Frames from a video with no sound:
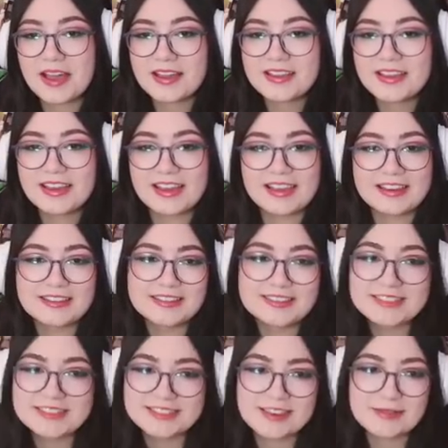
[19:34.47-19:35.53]
I can't.
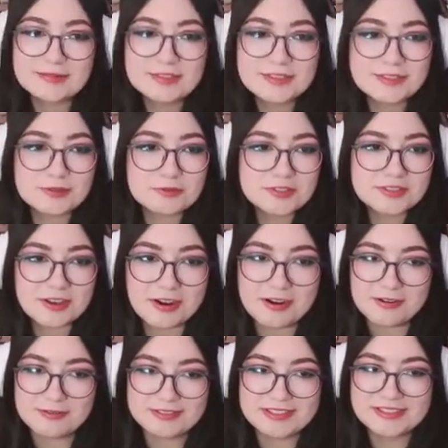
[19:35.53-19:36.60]
I'm so
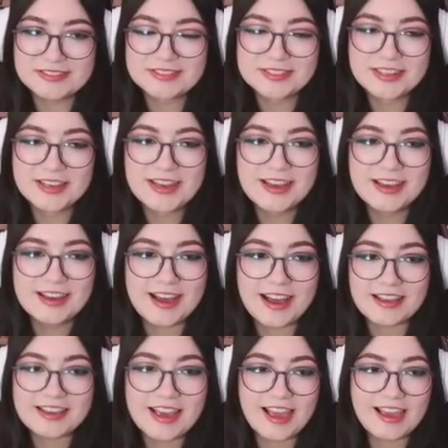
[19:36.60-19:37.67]
sorry.
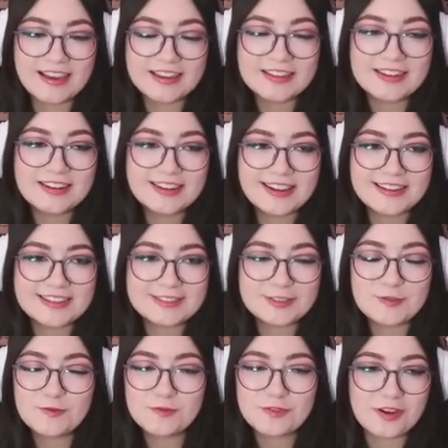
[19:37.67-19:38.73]
I can't
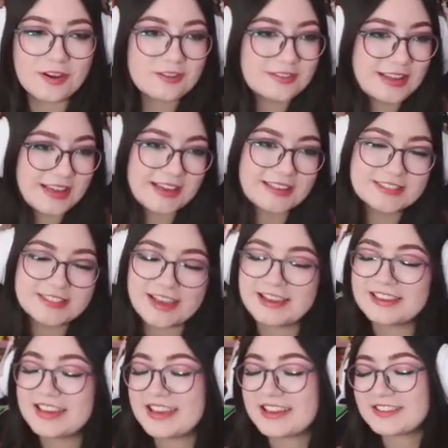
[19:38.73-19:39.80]
do frog legs. I
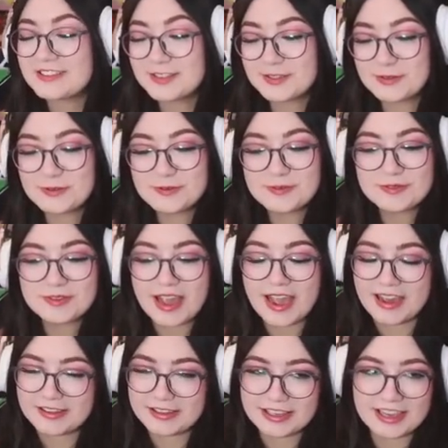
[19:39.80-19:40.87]
can't do
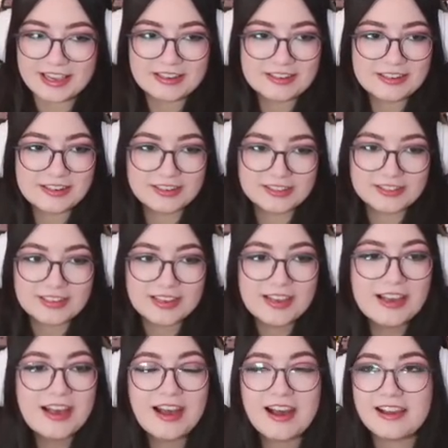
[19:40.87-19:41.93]
alligator.
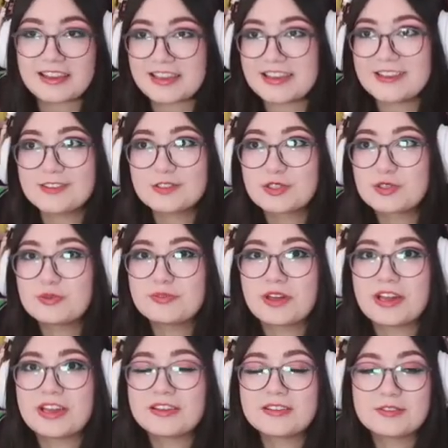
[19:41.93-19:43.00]
I can't do
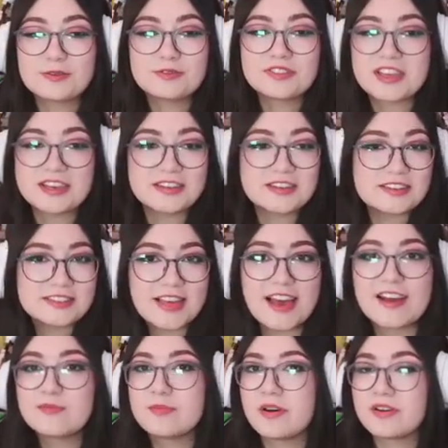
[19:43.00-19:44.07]
like those candies that
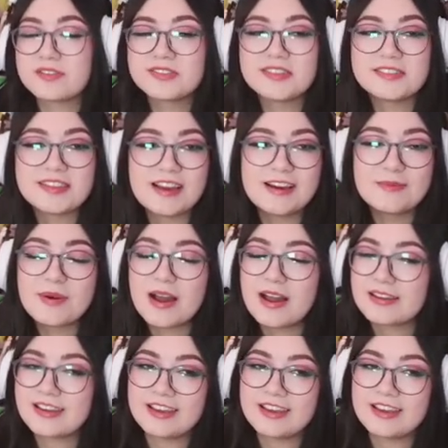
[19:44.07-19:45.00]
have bugs in them. I